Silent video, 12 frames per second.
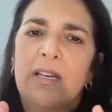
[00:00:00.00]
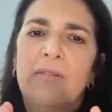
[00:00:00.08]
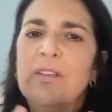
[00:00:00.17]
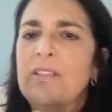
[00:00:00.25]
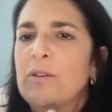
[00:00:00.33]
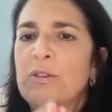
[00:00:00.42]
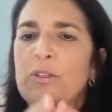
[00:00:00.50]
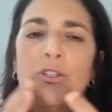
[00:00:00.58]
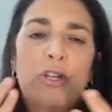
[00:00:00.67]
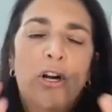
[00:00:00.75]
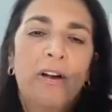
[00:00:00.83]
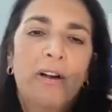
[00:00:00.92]
of this
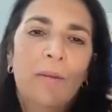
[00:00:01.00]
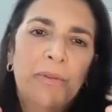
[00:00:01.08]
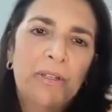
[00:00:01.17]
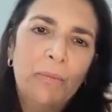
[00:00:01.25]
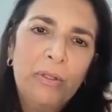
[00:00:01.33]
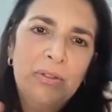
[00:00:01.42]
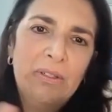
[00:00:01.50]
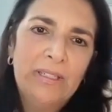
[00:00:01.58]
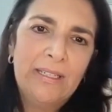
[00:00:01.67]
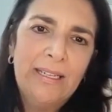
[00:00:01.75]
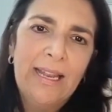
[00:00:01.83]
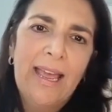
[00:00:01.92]
startup
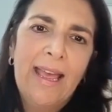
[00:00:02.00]
community.